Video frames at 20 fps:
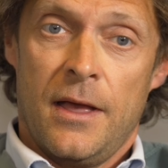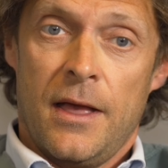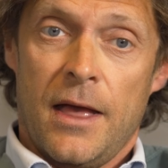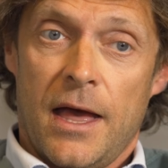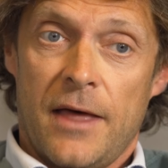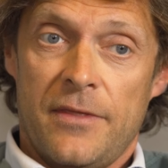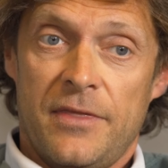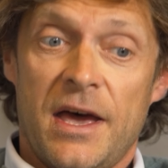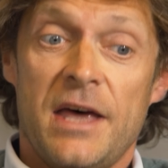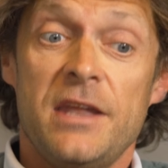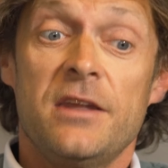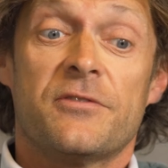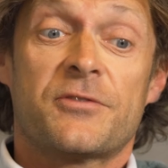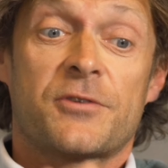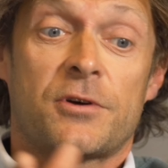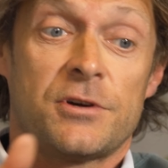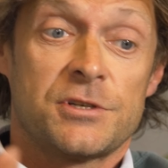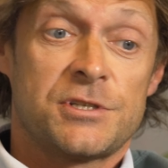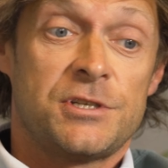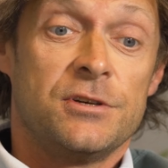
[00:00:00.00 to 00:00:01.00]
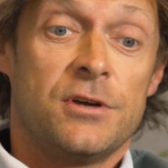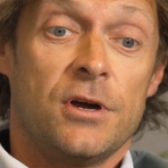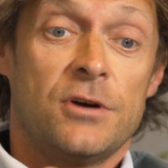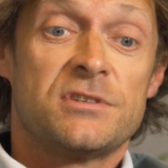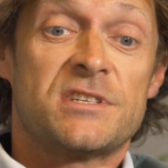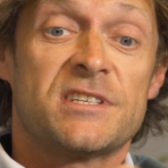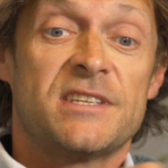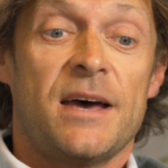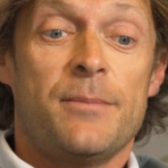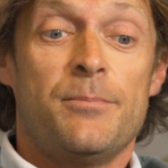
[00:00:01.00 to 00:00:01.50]
And then, of course, you go
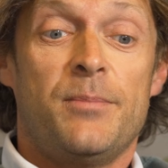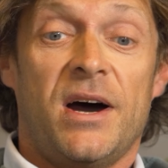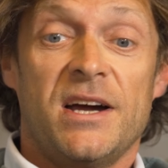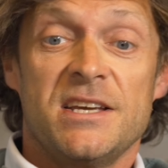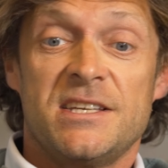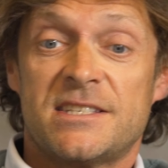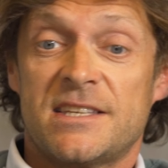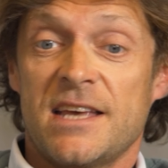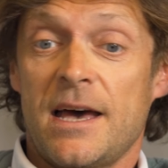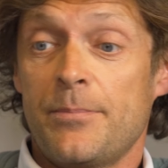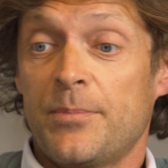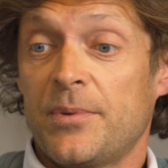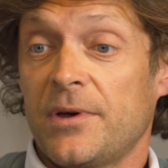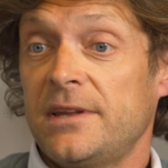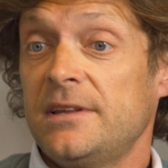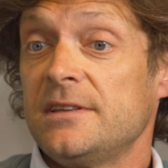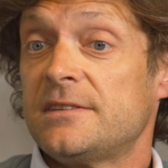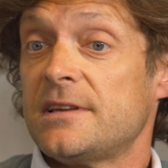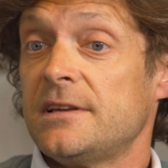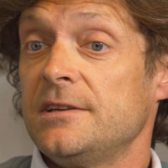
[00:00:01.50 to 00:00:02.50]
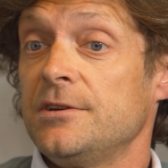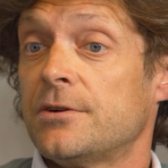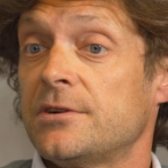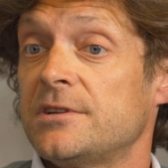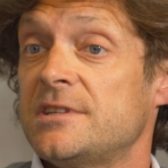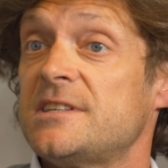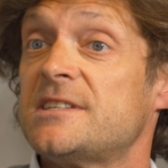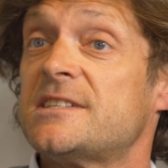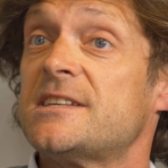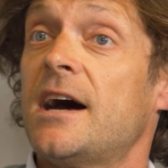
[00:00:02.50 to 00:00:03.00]
step by step, and it's in your
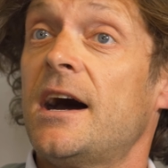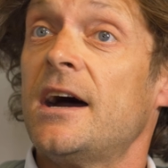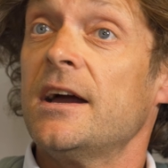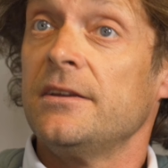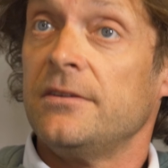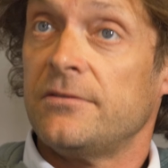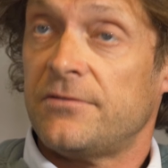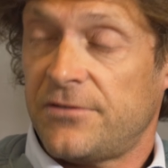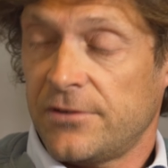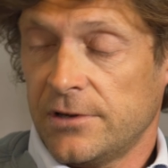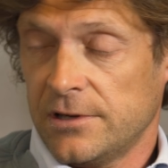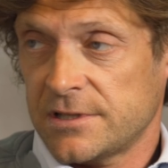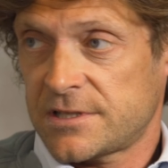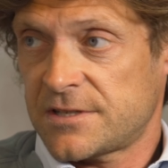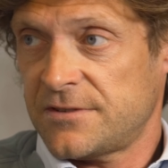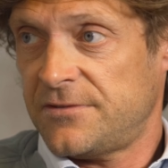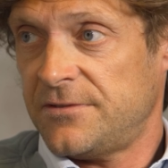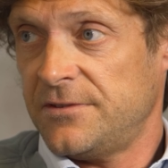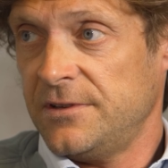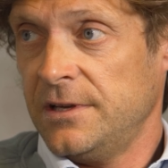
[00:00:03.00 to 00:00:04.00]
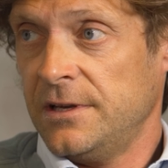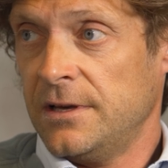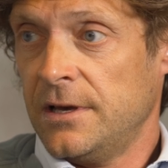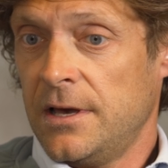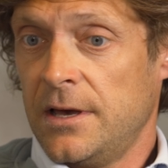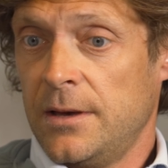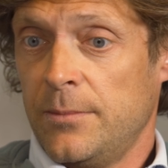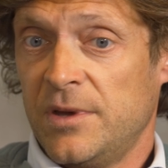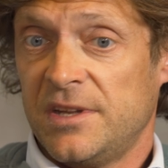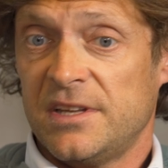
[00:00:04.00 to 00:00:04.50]
design philosophy,
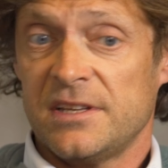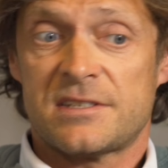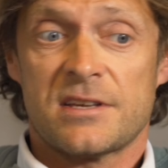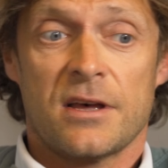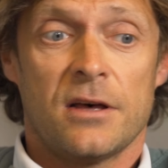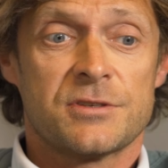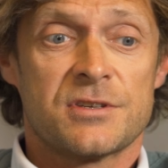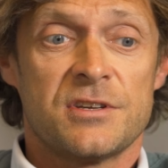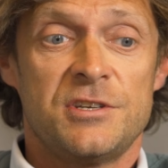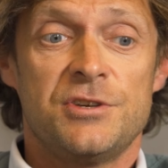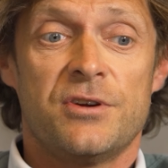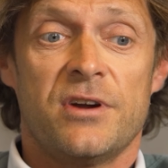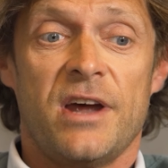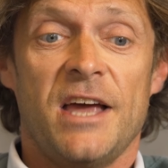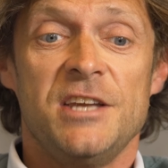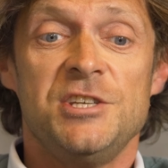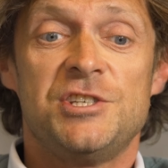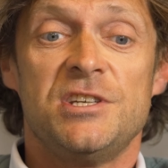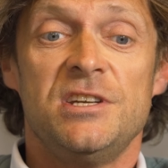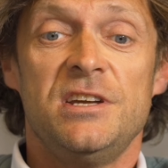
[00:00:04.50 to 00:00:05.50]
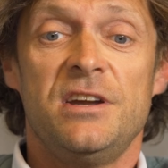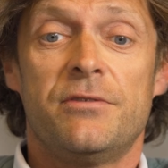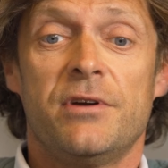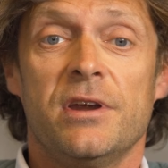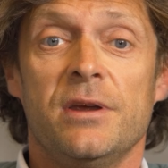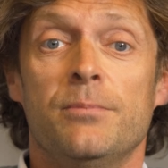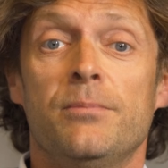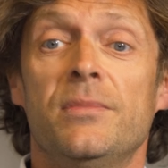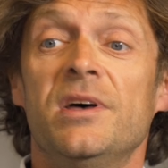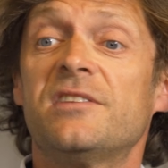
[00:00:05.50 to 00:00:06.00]
but it's also in your
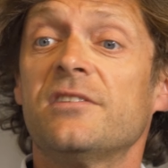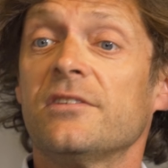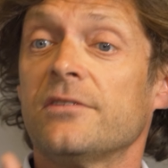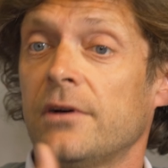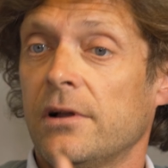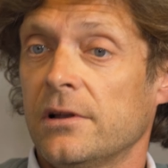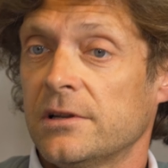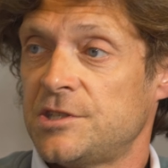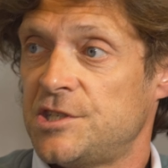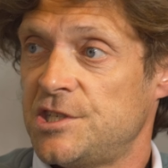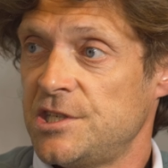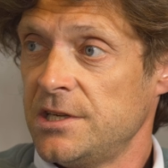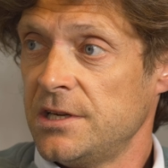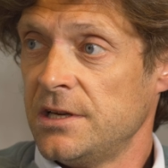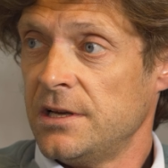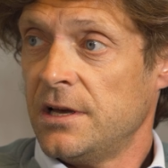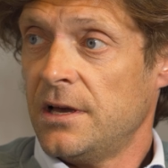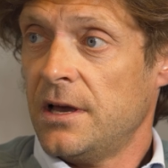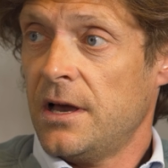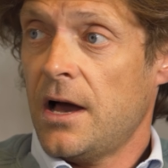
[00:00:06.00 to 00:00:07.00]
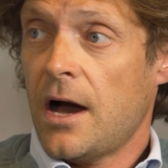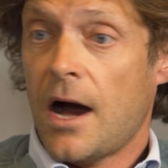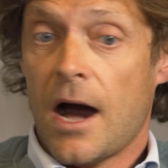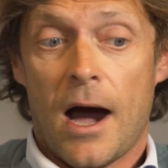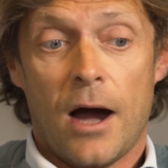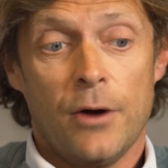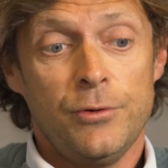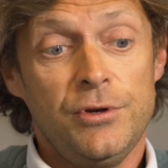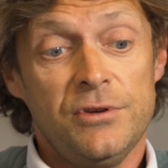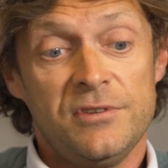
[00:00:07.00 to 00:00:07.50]
engineering methodology,
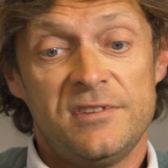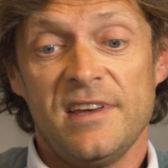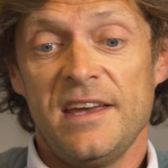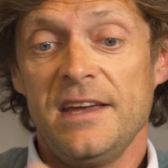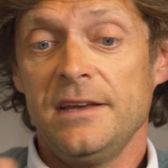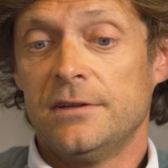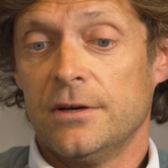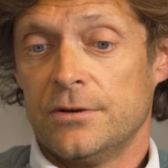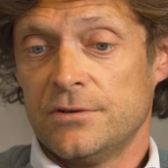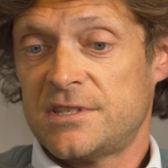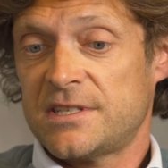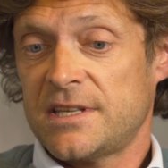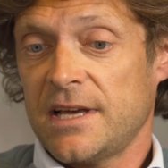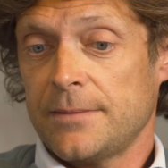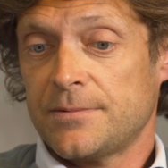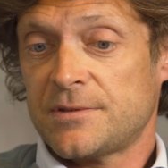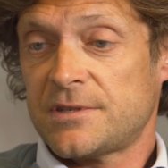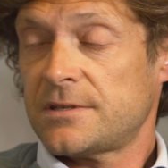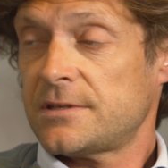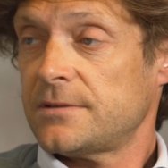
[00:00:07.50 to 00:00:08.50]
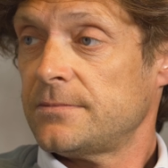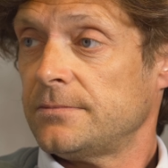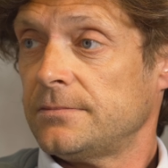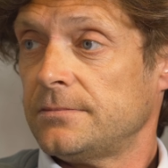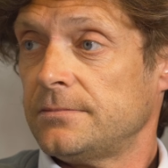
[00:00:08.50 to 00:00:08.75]
how you take those steps,